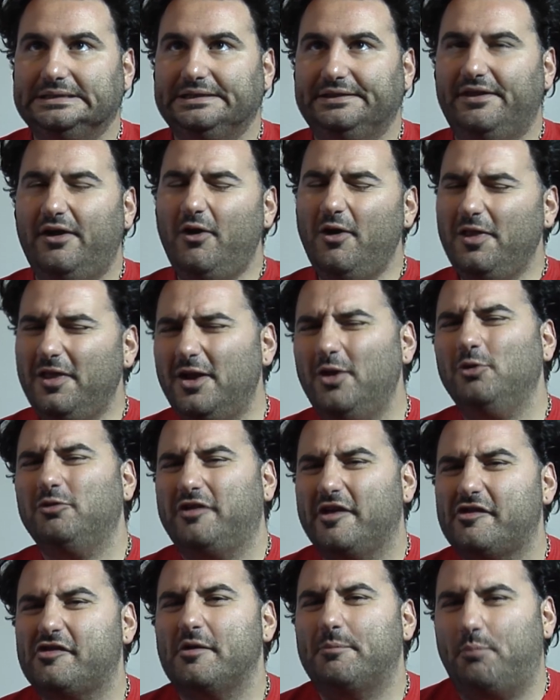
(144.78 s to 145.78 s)
they're a little
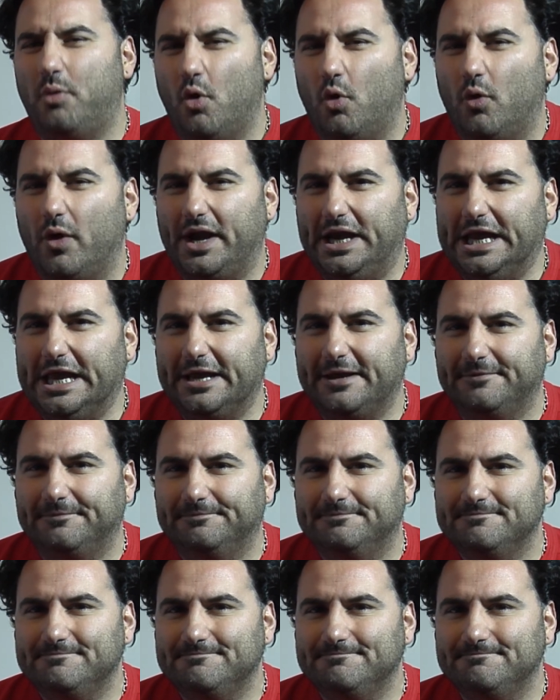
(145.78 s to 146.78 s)
disappointing.
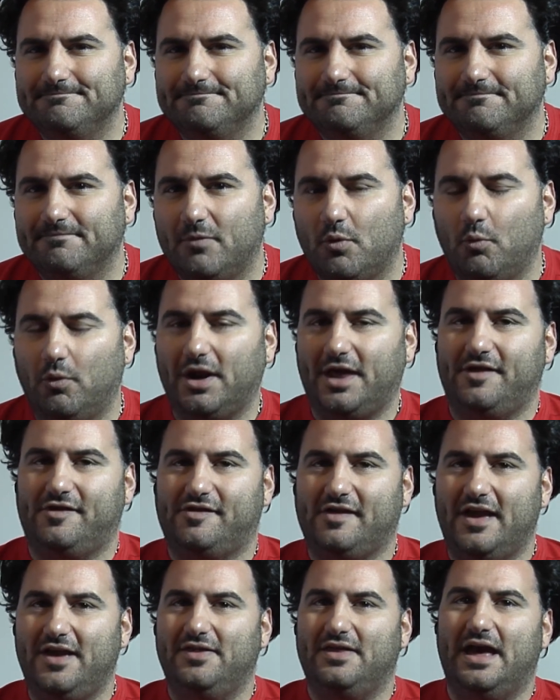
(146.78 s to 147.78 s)
When I
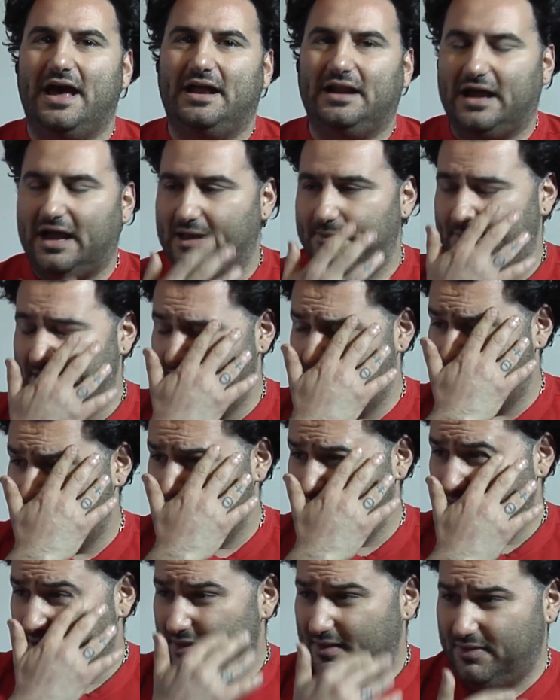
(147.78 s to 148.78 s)
say that, I mean
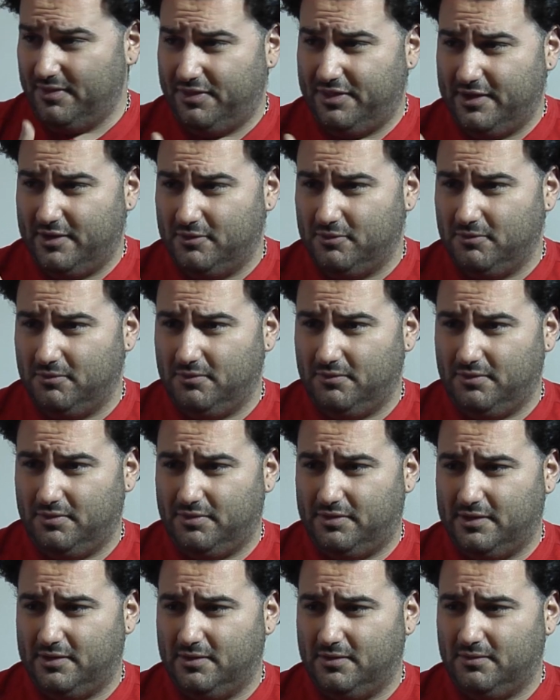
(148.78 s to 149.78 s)

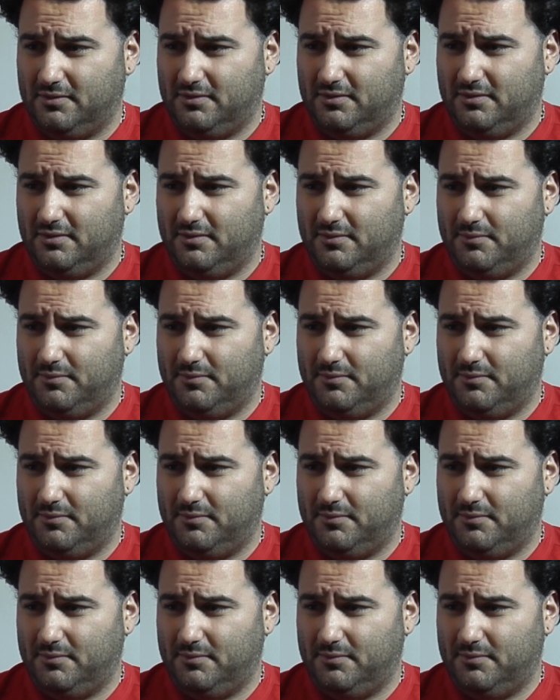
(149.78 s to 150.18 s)
they're